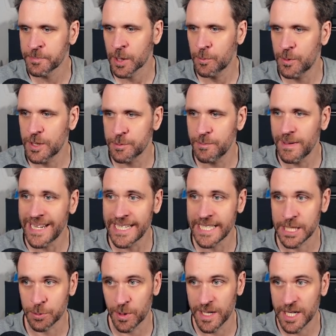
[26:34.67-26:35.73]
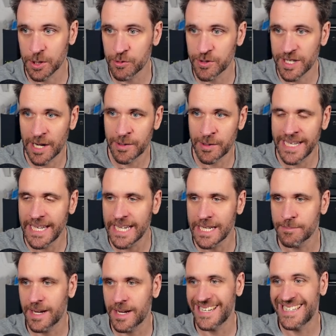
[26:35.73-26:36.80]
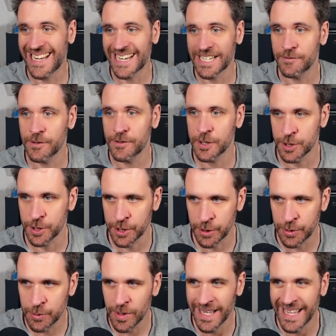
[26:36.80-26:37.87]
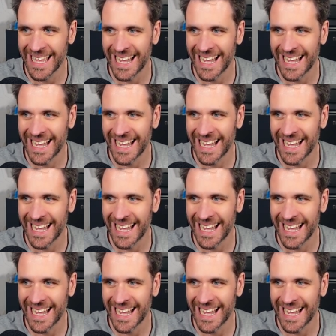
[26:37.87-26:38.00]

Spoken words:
which means when I go down here in my detect version 2,